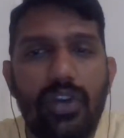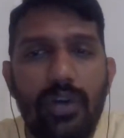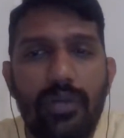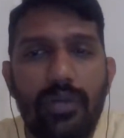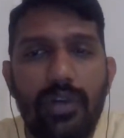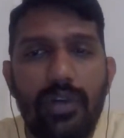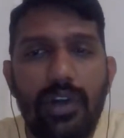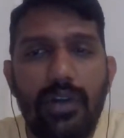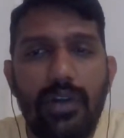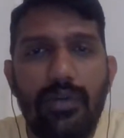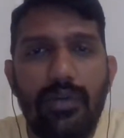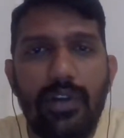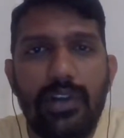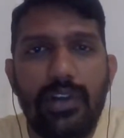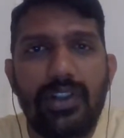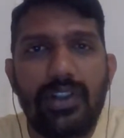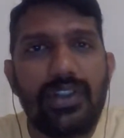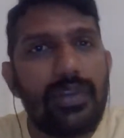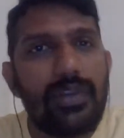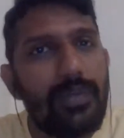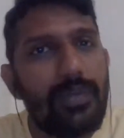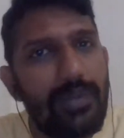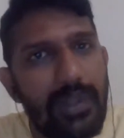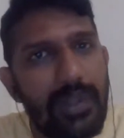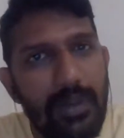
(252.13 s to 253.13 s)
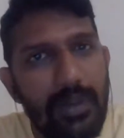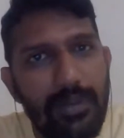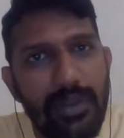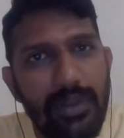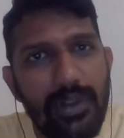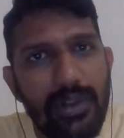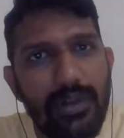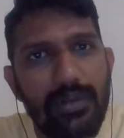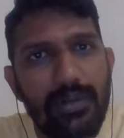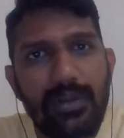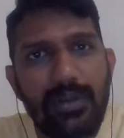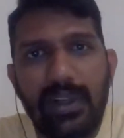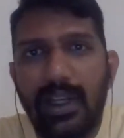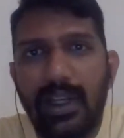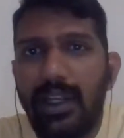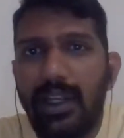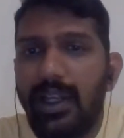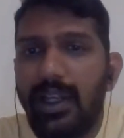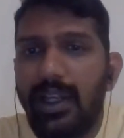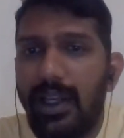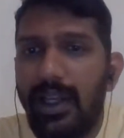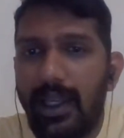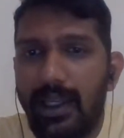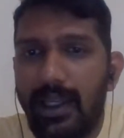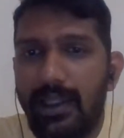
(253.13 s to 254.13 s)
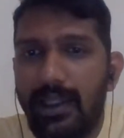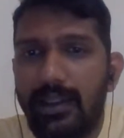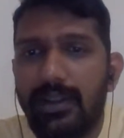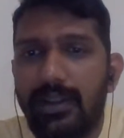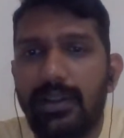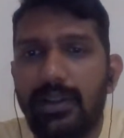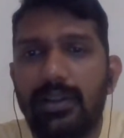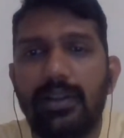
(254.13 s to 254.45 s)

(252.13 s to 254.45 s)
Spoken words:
owner wants people to click a link